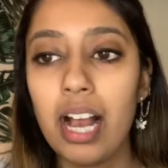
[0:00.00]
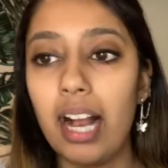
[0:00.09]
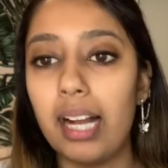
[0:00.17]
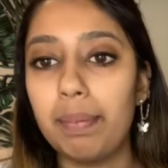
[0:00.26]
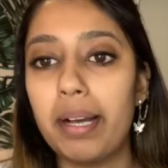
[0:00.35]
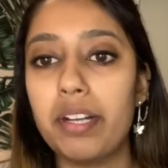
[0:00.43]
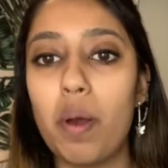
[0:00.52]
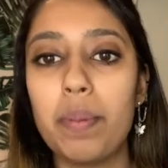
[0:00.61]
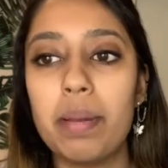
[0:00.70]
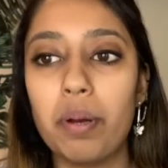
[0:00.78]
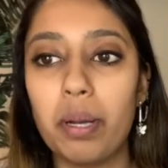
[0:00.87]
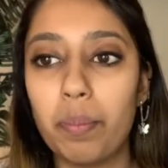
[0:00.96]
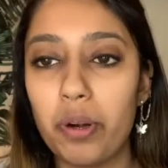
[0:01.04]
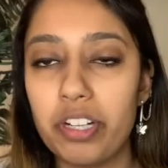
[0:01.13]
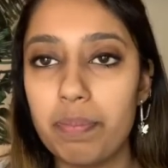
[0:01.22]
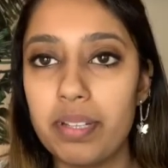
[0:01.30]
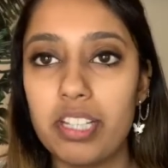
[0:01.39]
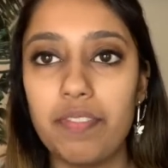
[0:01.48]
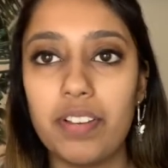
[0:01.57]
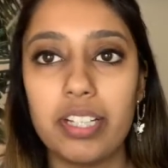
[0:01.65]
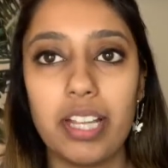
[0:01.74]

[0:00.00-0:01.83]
I know people are more specific.